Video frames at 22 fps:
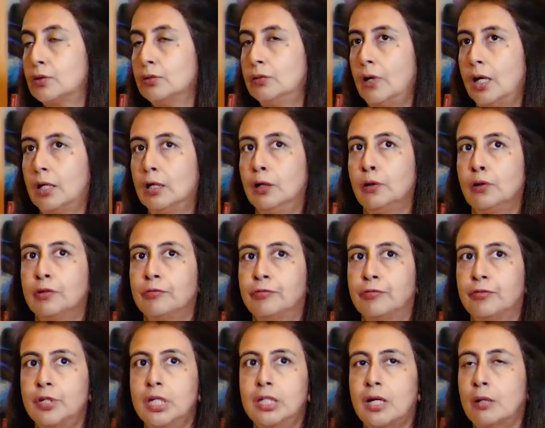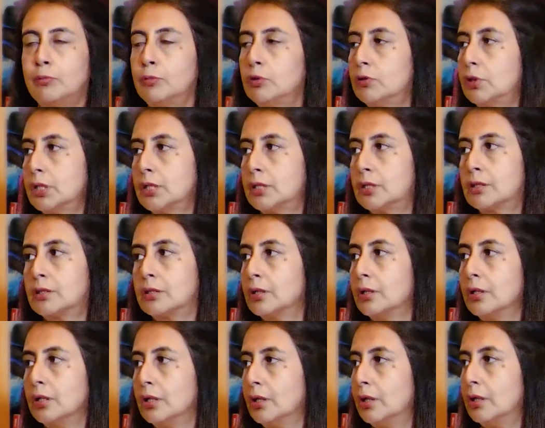So you had a lot of free time to just
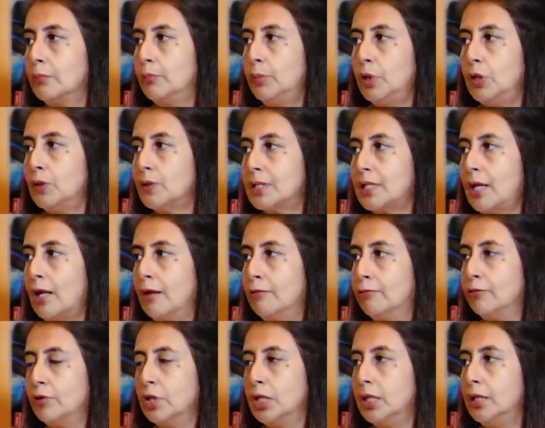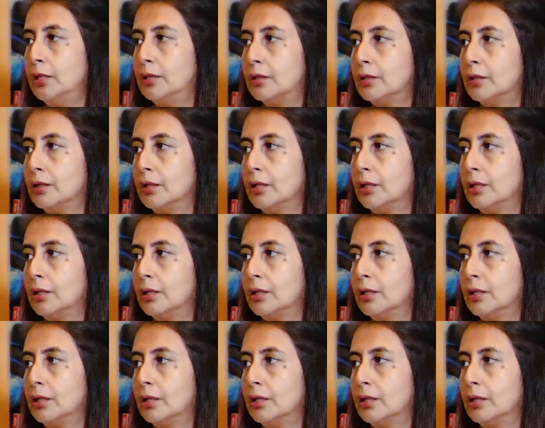be yourself, read.